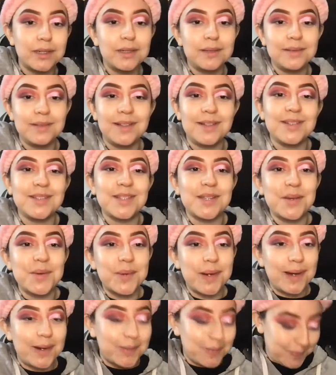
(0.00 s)
I was like,
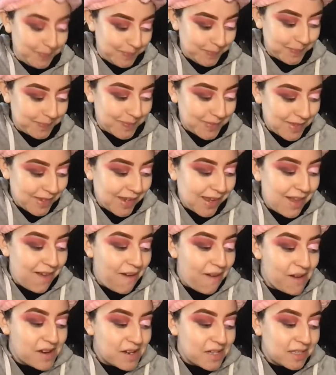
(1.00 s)
wow.
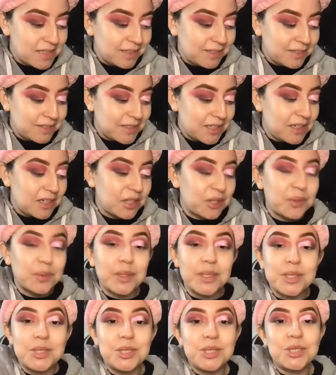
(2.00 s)
In other
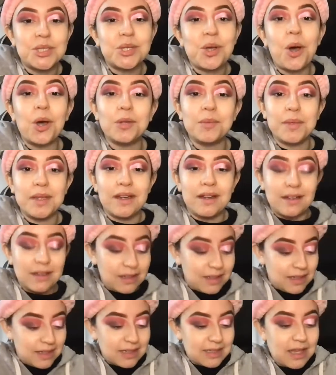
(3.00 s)
words, you just called me
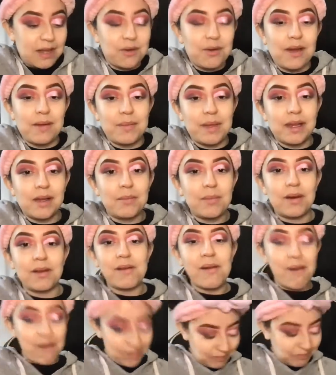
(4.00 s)
ugly because I don't have makeup on.
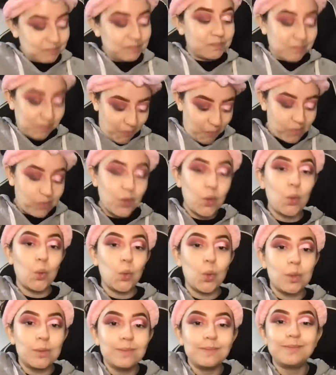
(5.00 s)

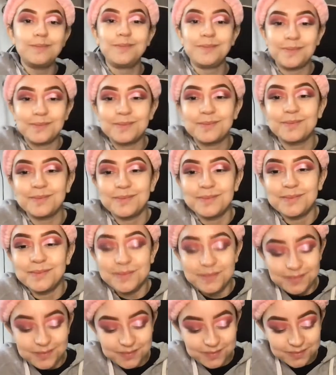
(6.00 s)
Cool.
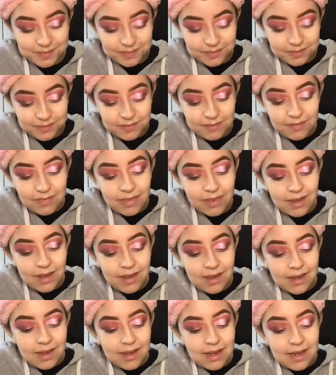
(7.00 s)
And
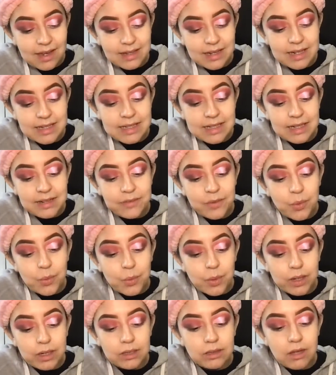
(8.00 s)
I didn't even
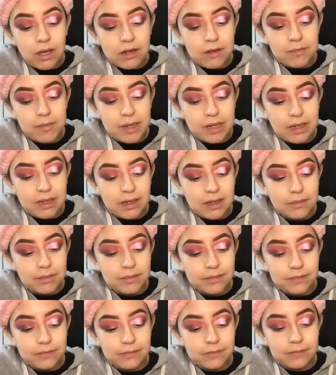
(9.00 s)
wear a lot of makeup
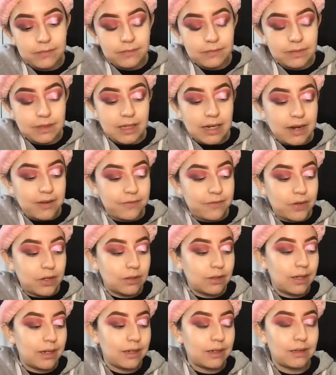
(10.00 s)
that I
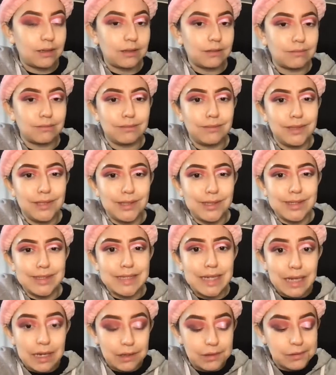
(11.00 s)
felt like you could
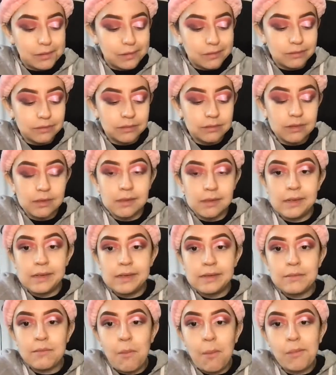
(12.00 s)
tell.
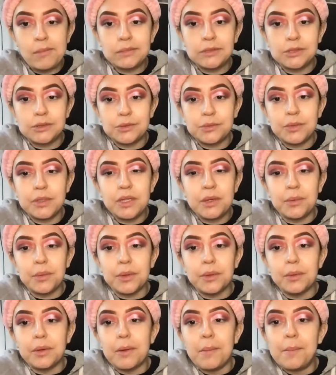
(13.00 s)
Really
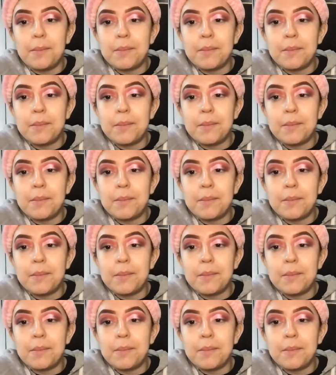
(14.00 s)
rude.